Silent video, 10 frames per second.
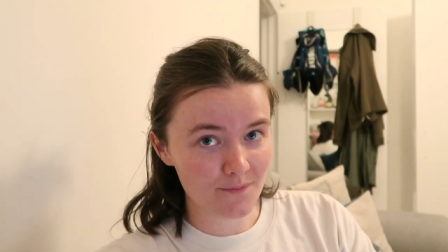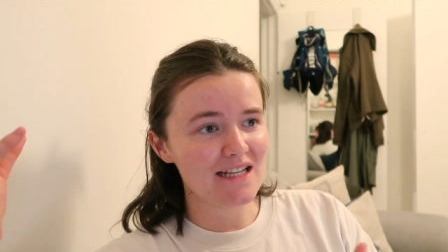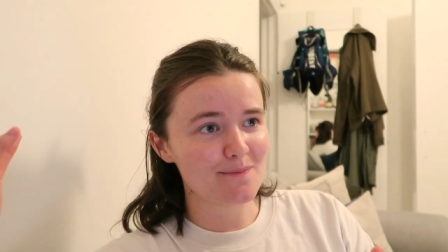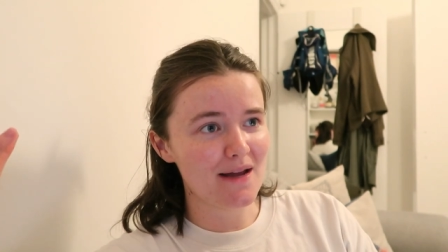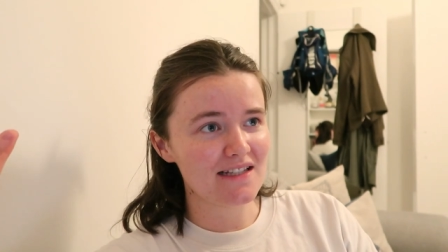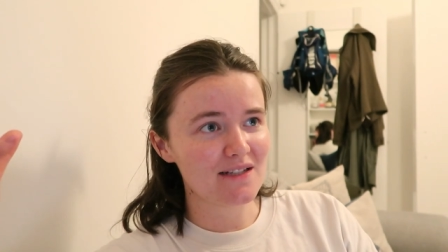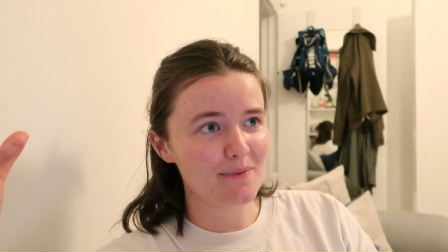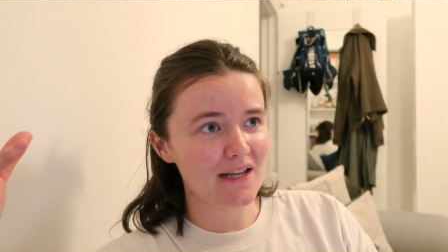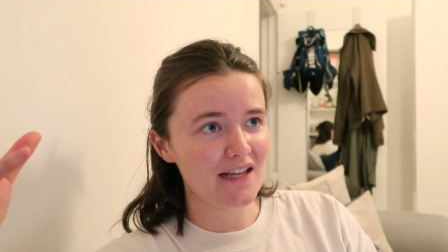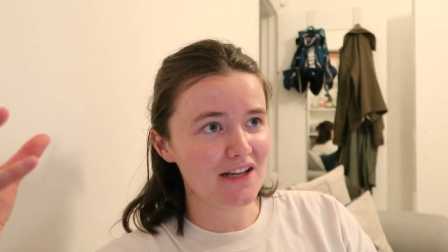It's meant to
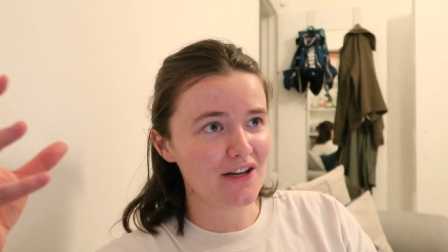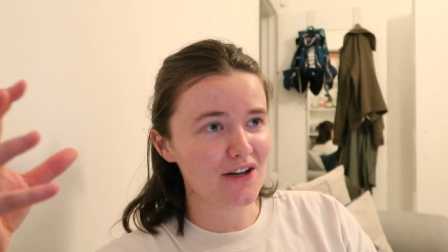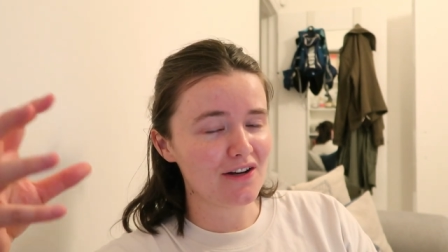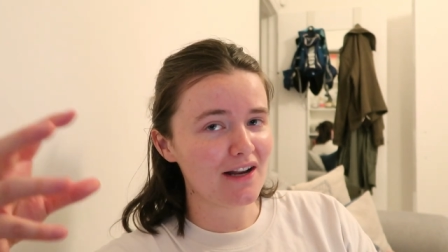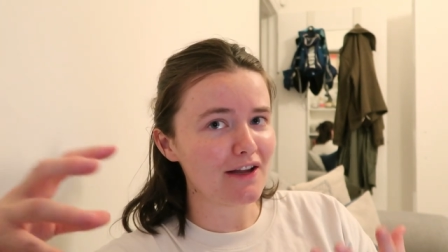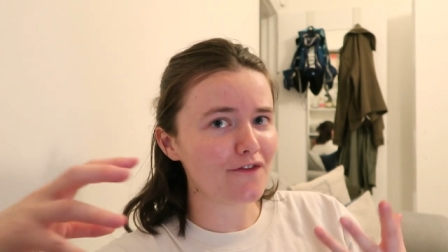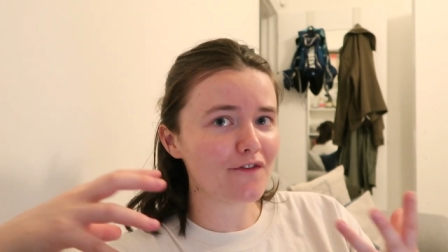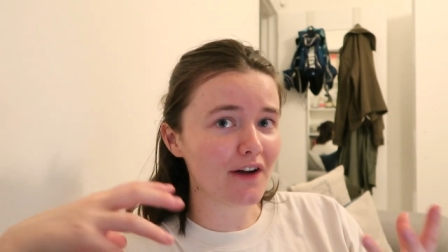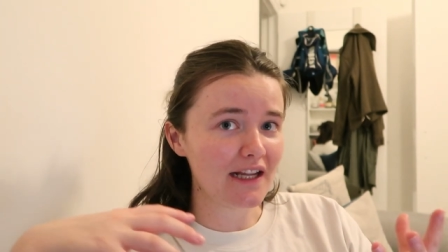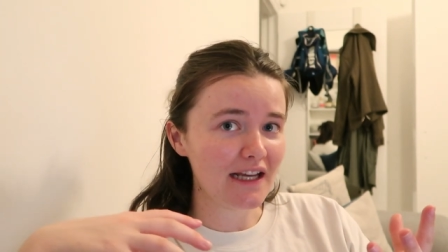be like
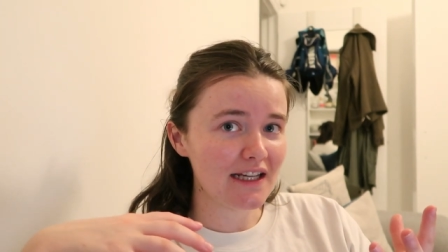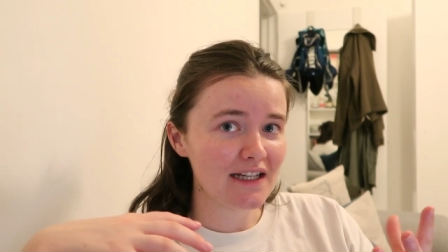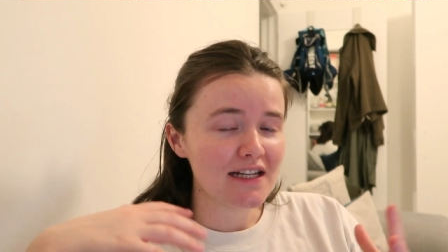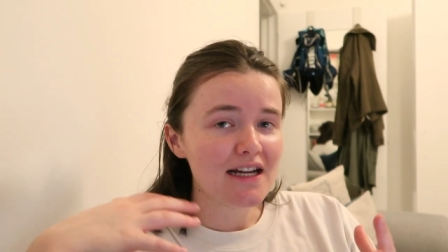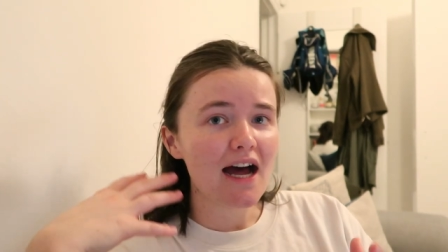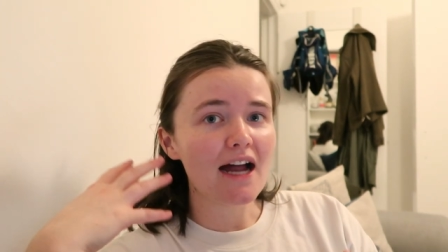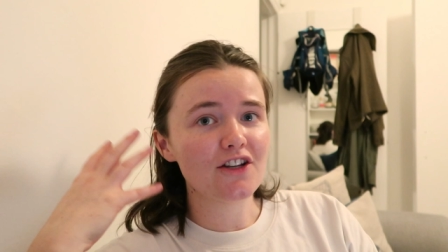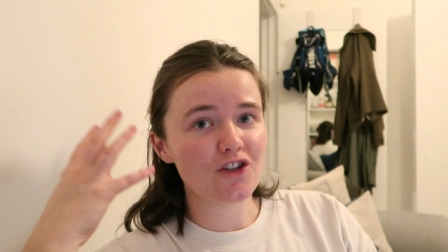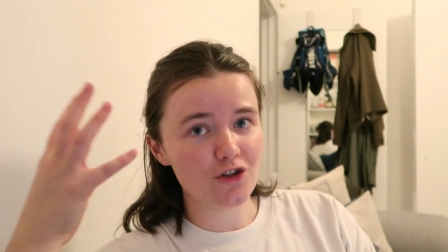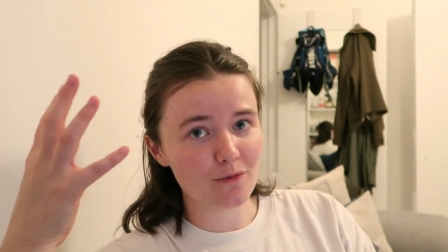funny
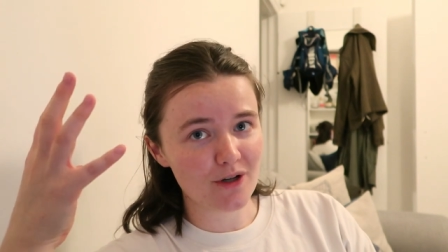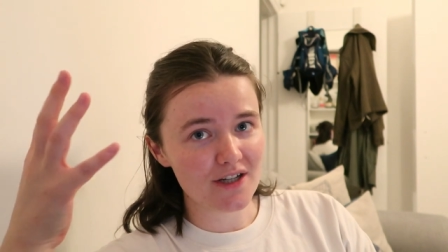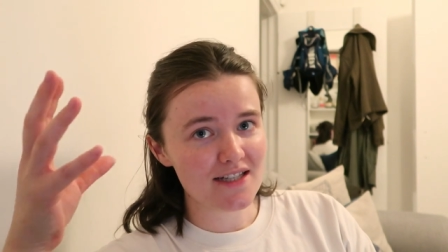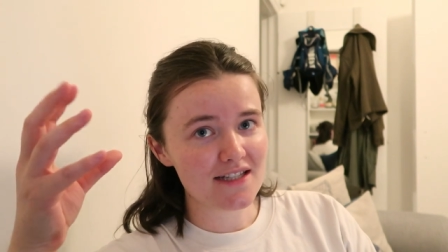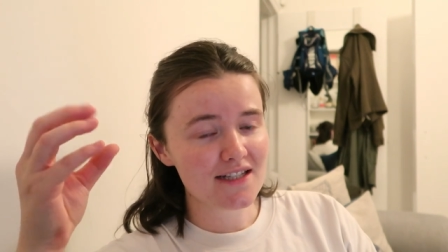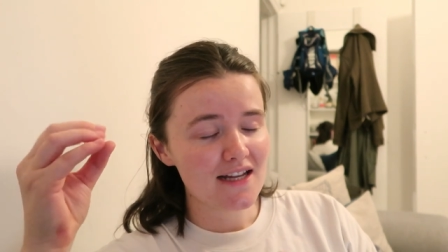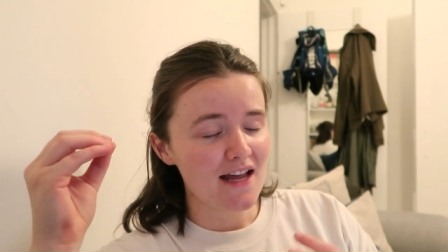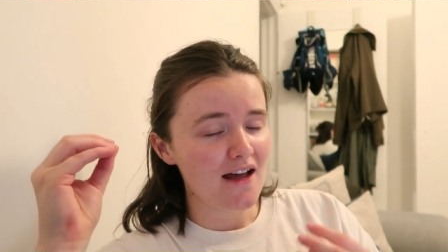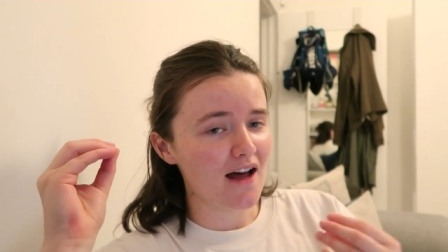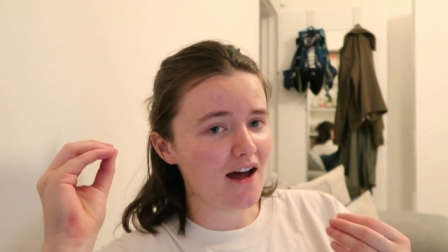and humorous,
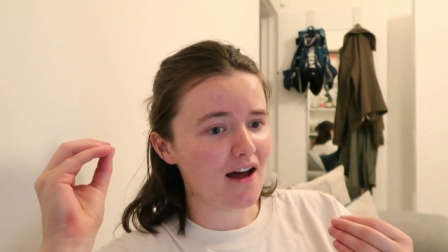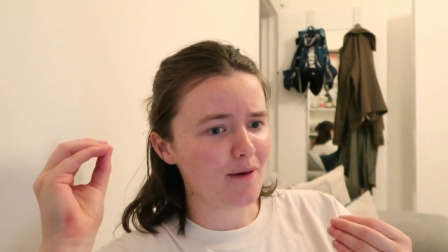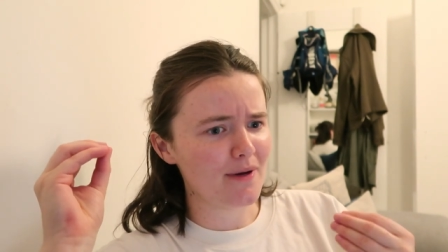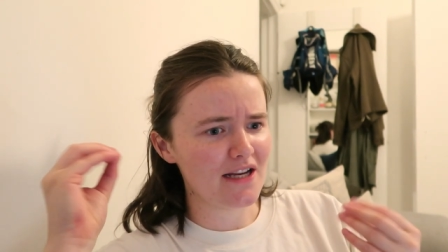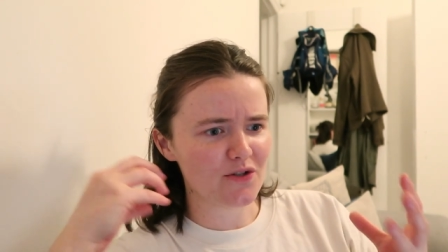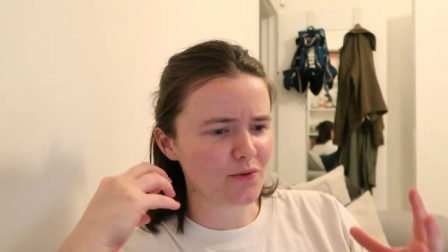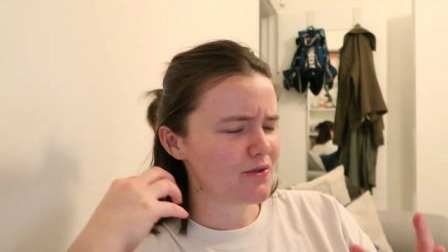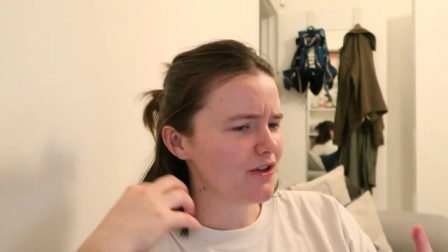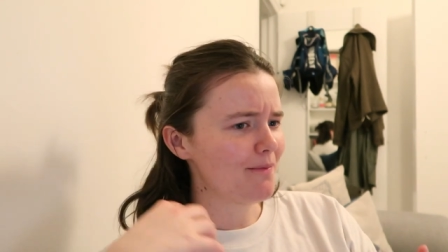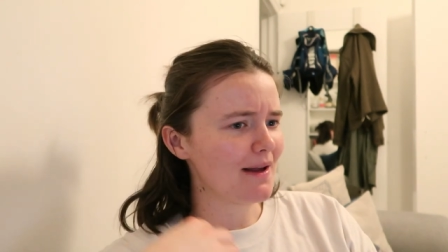but it's
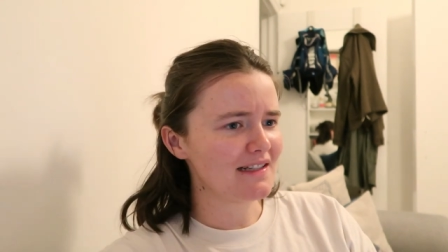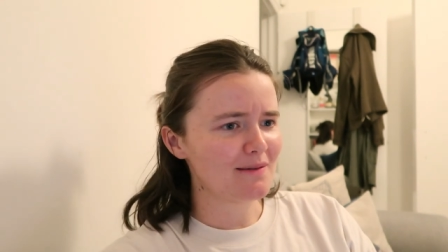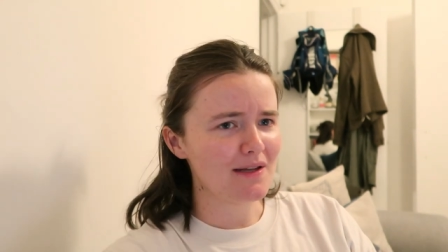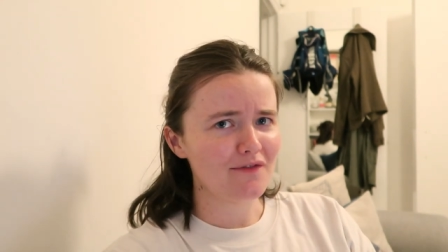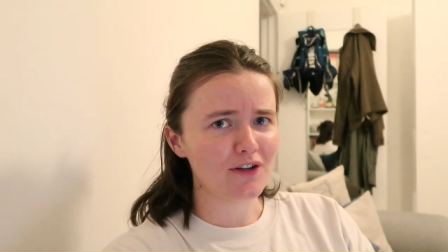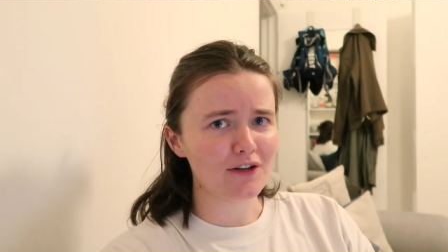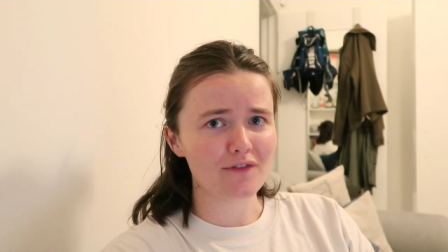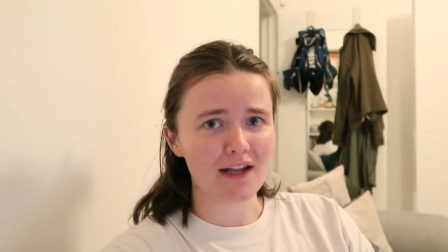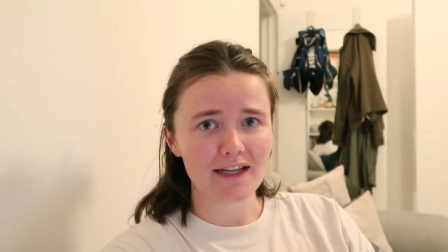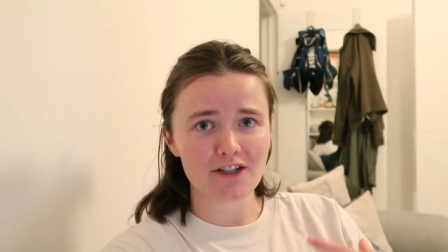also meant to be full
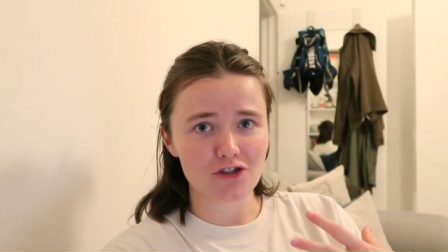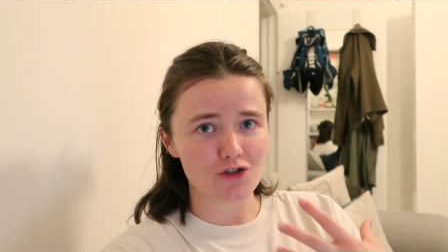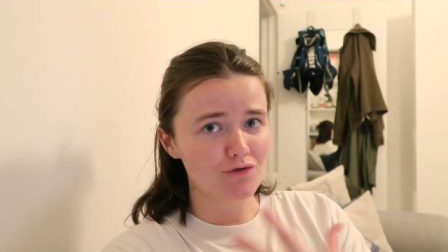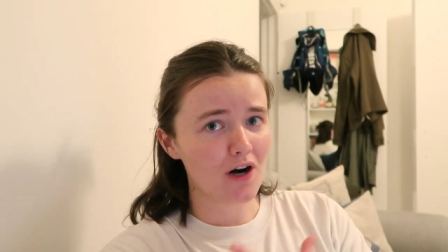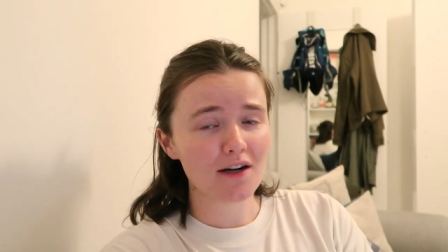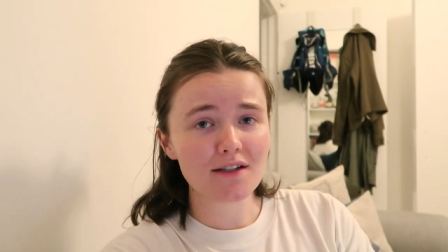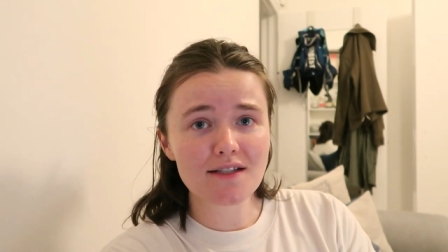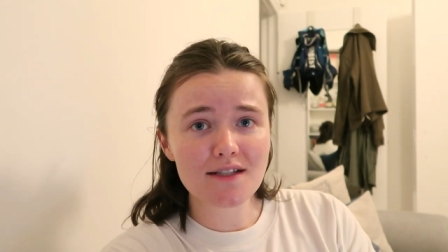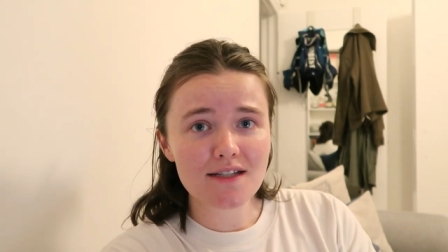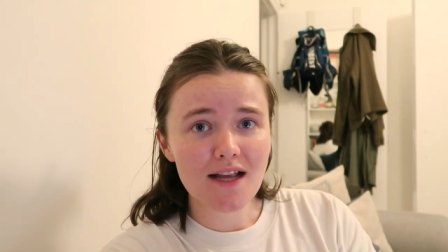of like
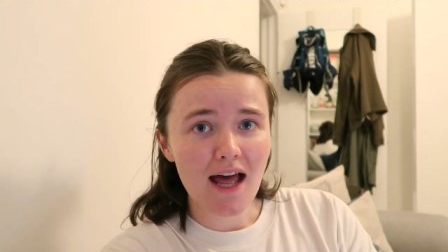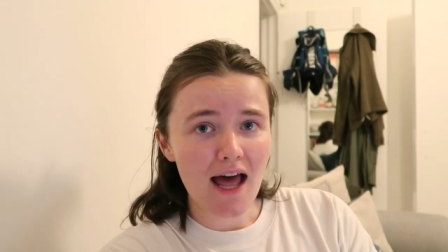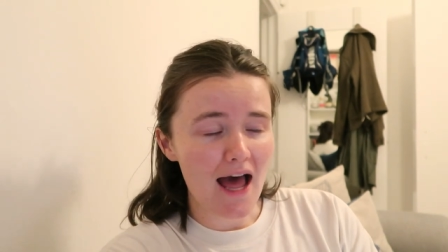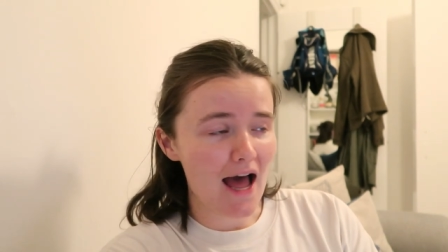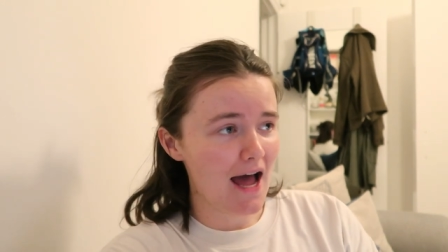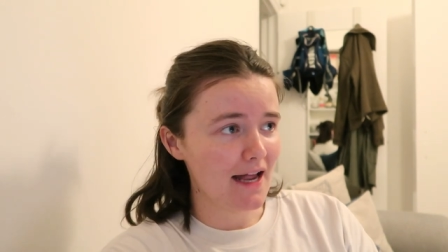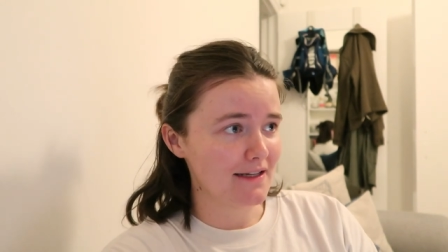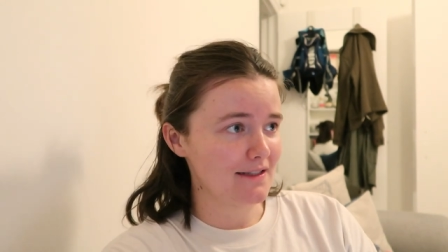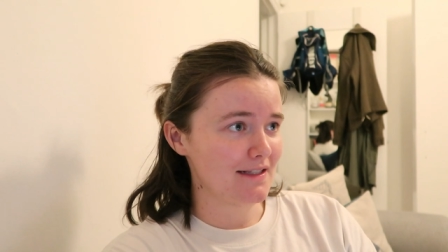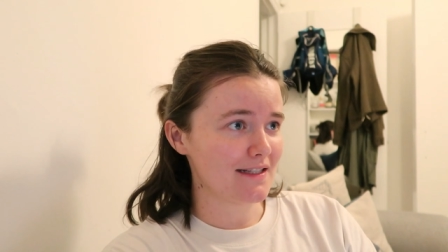drugs
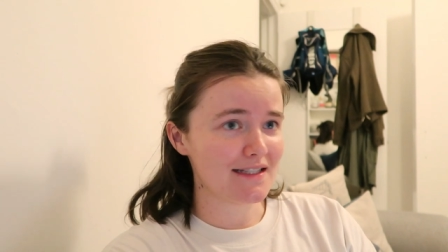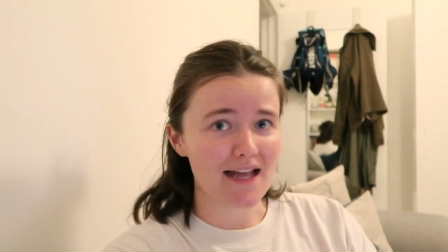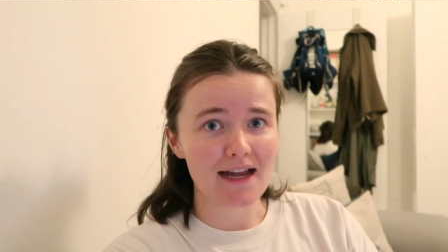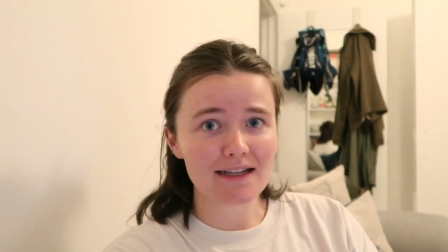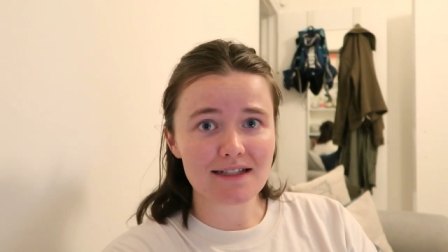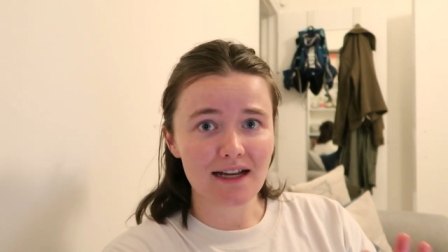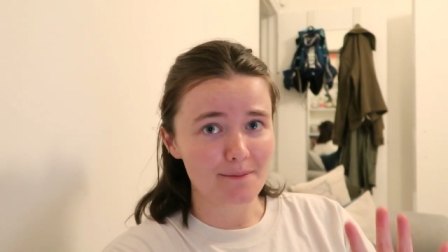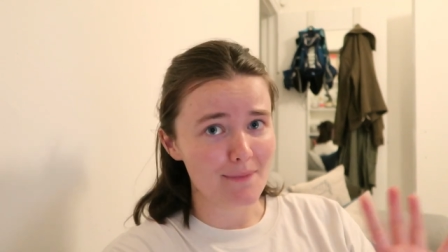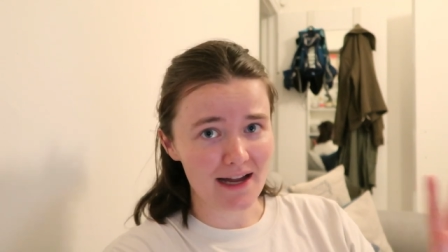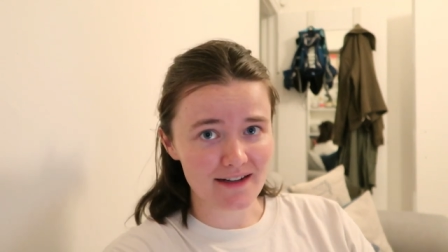and sex
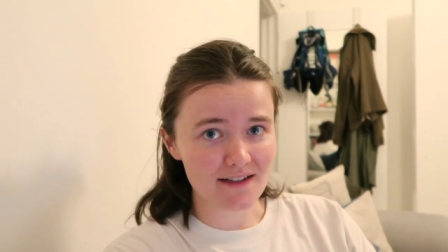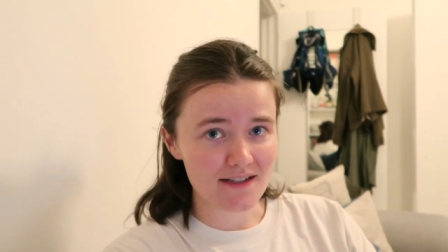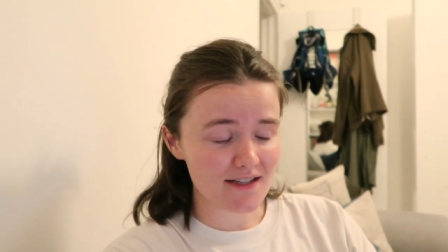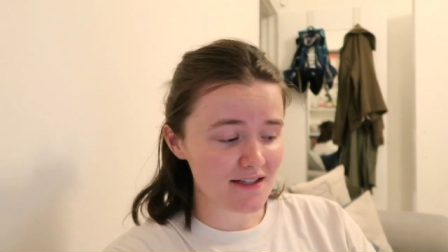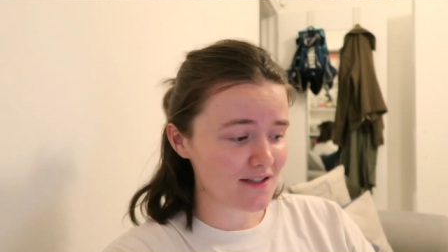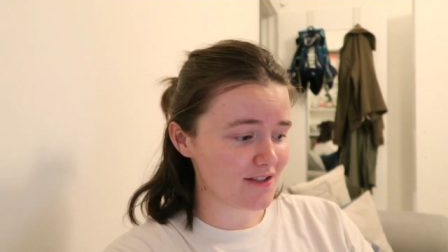and madness.